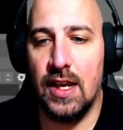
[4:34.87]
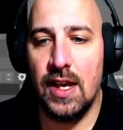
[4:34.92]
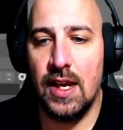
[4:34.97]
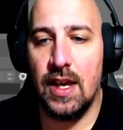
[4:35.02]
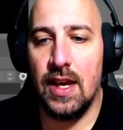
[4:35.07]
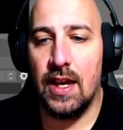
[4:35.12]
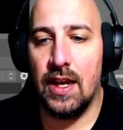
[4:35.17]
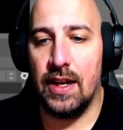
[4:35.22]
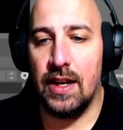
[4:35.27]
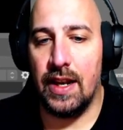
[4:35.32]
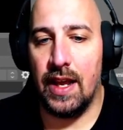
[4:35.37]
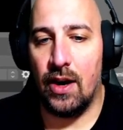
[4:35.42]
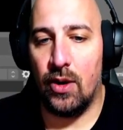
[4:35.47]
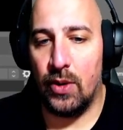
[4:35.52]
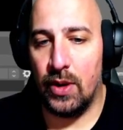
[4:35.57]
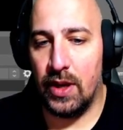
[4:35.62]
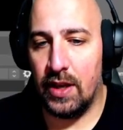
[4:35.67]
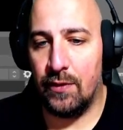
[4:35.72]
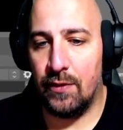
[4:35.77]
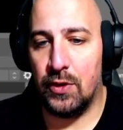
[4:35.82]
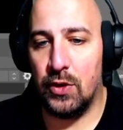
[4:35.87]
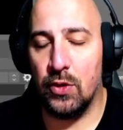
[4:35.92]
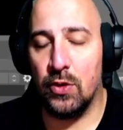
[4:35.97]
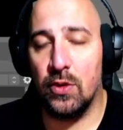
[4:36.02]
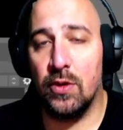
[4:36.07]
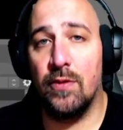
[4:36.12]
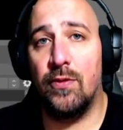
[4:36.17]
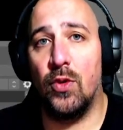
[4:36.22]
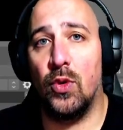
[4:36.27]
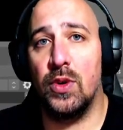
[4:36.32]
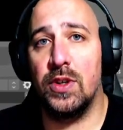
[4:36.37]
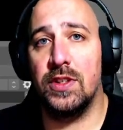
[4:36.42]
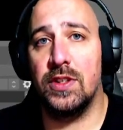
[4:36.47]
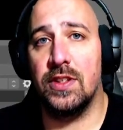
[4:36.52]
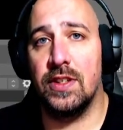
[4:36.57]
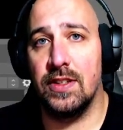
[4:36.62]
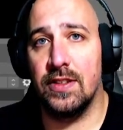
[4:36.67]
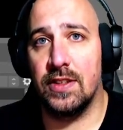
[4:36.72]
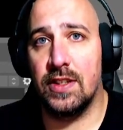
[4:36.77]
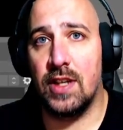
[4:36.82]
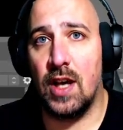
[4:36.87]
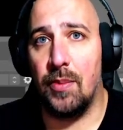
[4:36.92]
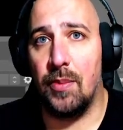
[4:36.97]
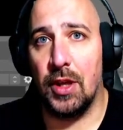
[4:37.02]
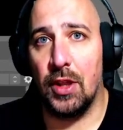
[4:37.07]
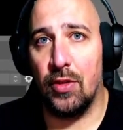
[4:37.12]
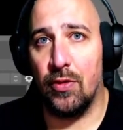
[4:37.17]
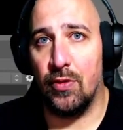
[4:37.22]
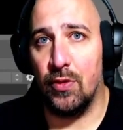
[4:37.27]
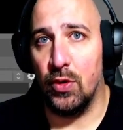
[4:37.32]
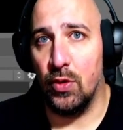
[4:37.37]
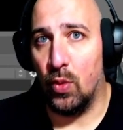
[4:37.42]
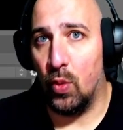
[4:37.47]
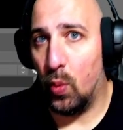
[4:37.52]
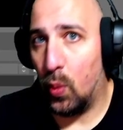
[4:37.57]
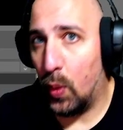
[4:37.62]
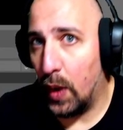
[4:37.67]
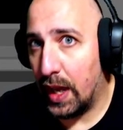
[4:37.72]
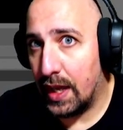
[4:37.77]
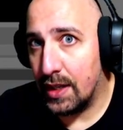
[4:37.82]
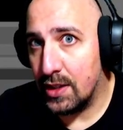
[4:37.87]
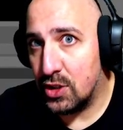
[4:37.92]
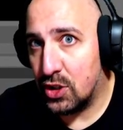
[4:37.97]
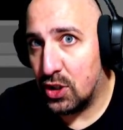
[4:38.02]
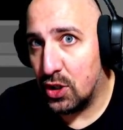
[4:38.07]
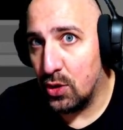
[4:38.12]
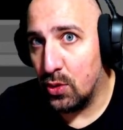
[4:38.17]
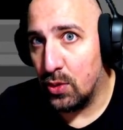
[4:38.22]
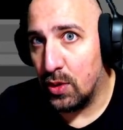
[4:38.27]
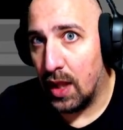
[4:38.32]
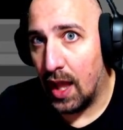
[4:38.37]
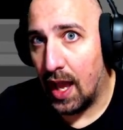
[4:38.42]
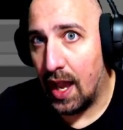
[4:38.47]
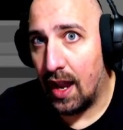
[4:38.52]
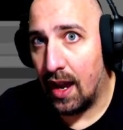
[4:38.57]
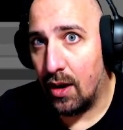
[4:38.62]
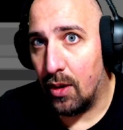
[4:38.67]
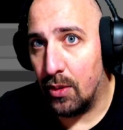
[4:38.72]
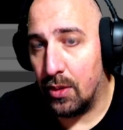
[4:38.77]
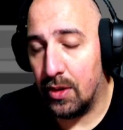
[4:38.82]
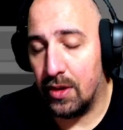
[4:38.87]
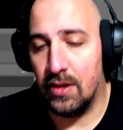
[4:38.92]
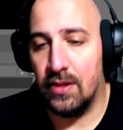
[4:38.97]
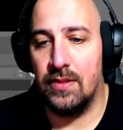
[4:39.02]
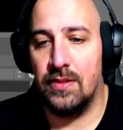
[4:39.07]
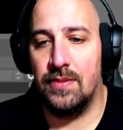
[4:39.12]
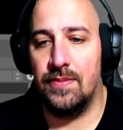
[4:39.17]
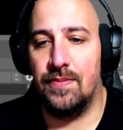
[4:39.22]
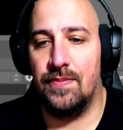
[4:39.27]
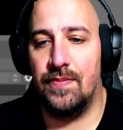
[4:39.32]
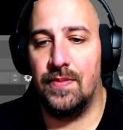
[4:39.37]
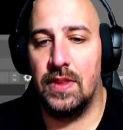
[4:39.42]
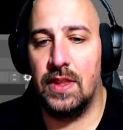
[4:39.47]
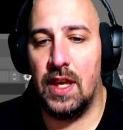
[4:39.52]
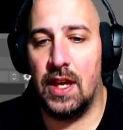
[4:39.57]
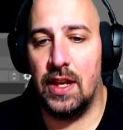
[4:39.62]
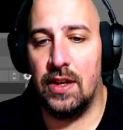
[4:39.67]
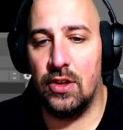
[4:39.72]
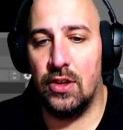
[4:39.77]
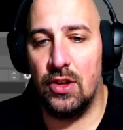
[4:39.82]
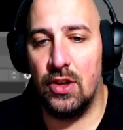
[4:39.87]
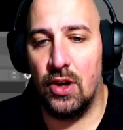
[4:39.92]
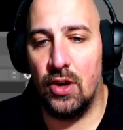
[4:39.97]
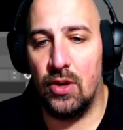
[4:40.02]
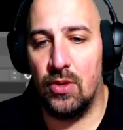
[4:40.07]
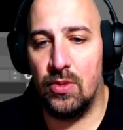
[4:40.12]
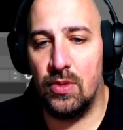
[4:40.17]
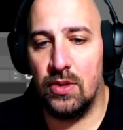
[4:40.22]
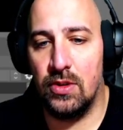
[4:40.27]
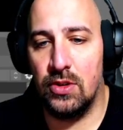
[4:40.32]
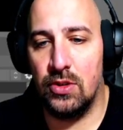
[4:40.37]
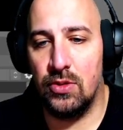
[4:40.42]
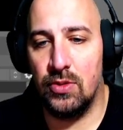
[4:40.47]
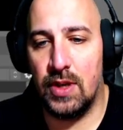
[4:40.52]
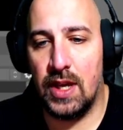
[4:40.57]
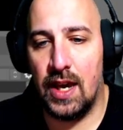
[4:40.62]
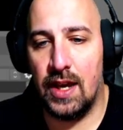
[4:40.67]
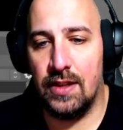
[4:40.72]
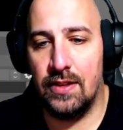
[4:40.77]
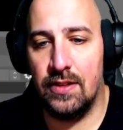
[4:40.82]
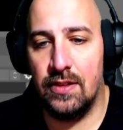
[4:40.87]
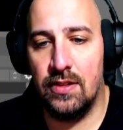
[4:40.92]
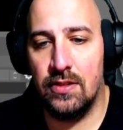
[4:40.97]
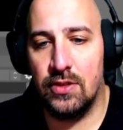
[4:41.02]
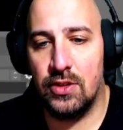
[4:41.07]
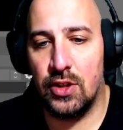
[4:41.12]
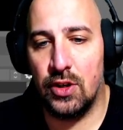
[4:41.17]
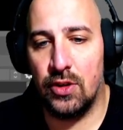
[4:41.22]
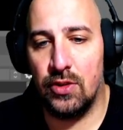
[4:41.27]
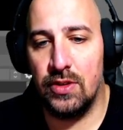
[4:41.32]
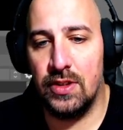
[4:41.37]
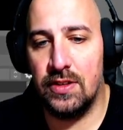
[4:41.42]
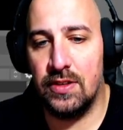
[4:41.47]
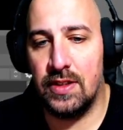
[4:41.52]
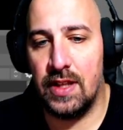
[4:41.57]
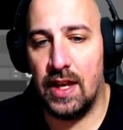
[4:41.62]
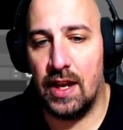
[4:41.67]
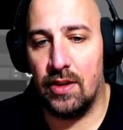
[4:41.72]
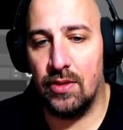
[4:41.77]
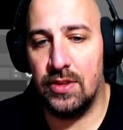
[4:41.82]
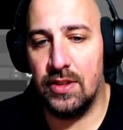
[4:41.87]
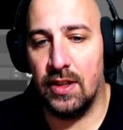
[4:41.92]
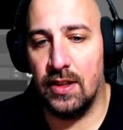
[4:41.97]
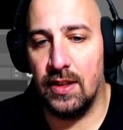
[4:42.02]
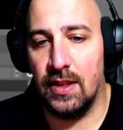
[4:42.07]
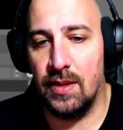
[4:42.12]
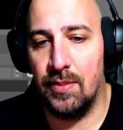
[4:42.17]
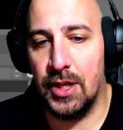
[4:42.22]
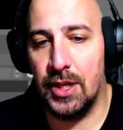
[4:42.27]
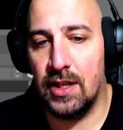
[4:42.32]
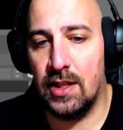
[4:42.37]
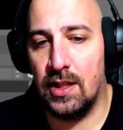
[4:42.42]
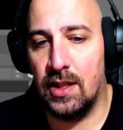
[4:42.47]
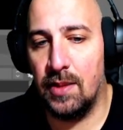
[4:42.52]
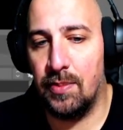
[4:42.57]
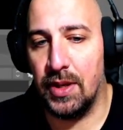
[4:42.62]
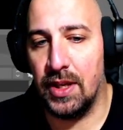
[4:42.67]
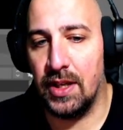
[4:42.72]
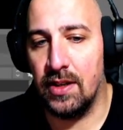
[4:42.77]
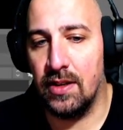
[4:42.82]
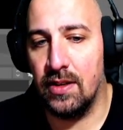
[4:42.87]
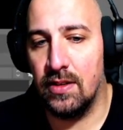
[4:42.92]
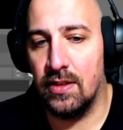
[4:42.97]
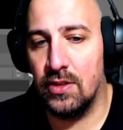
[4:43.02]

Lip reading: Now, if your voice is coming through way too loud, then you can turn this down to limit clipping.